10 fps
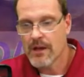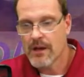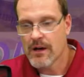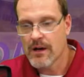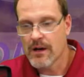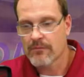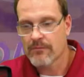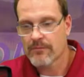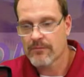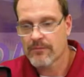Um,
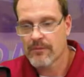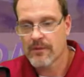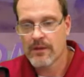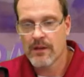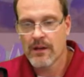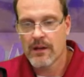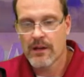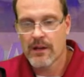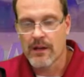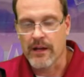
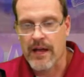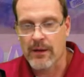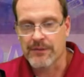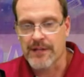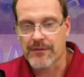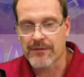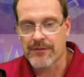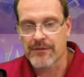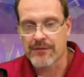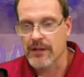and that will
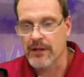definitely be.